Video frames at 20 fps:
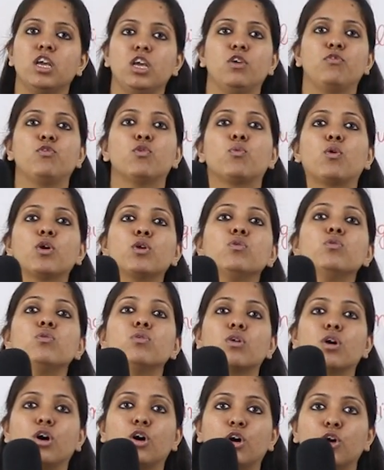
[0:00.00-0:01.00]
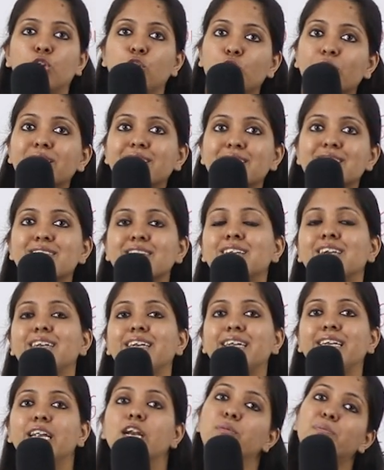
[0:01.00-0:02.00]
If you want to learn this in a
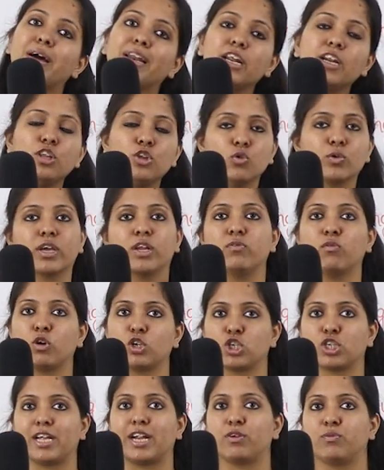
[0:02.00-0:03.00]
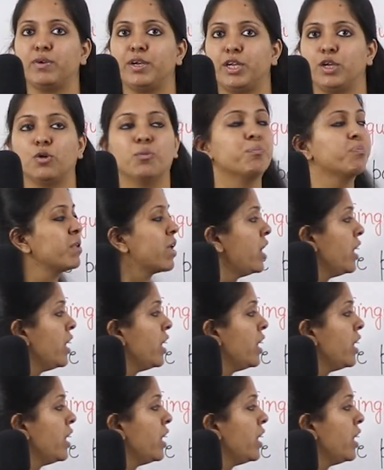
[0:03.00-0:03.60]
detailed manner, you can watch that video.